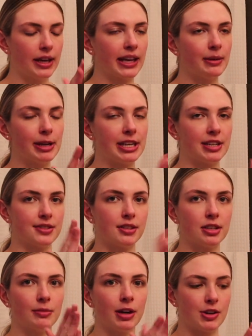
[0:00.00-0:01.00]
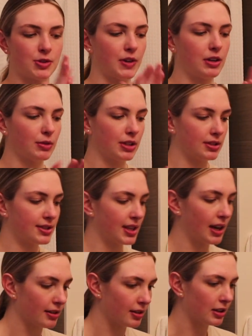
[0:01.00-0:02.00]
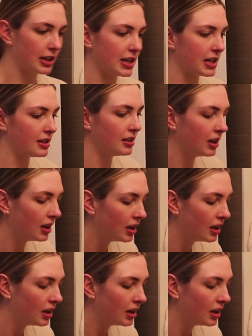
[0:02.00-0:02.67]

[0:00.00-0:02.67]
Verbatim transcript: I get my nails done tomorrow so I don't wanna scare the lady